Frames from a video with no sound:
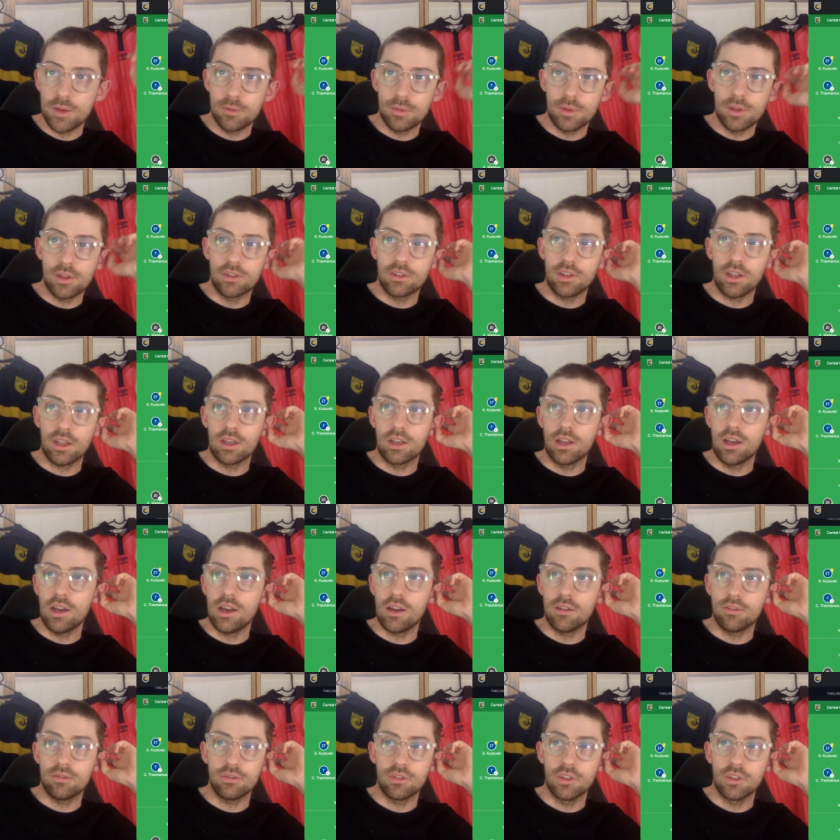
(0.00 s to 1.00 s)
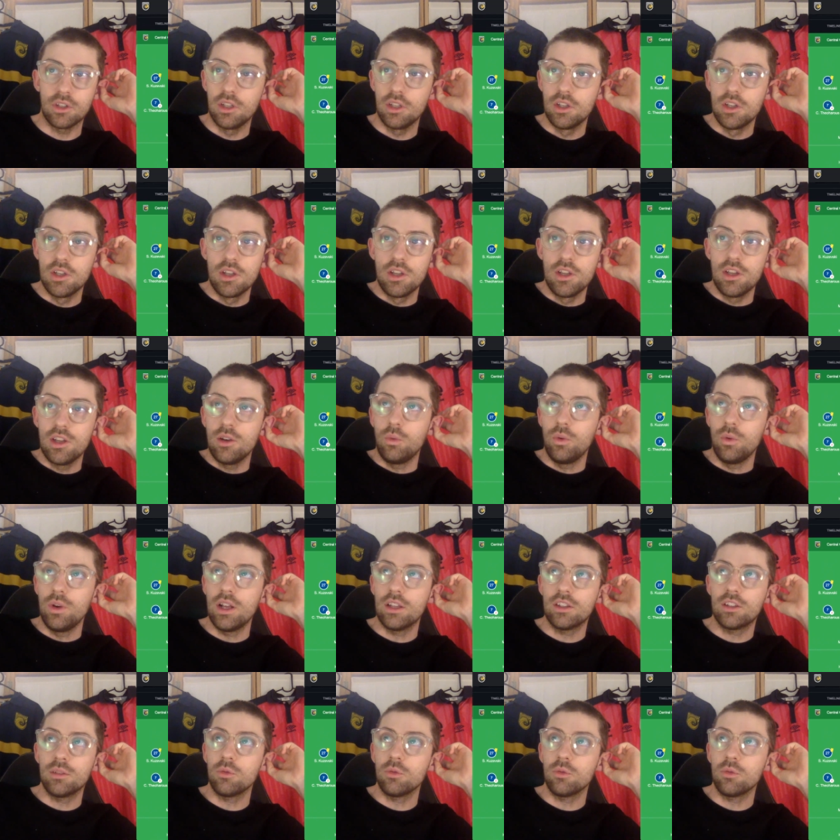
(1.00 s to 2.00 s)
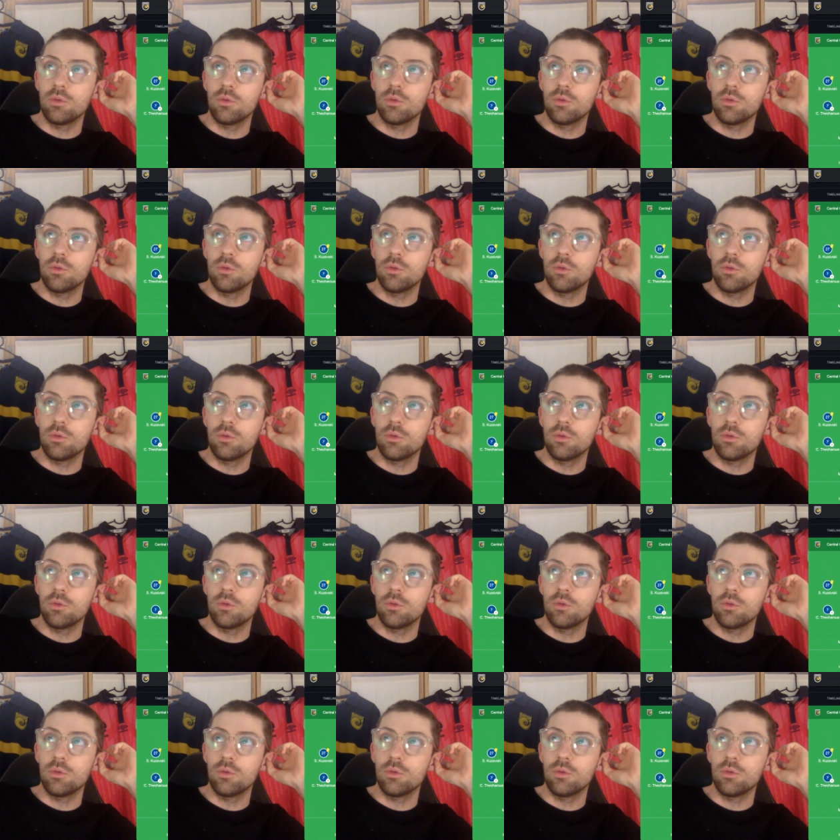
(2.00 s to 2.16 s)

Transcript: but the second half, we had some great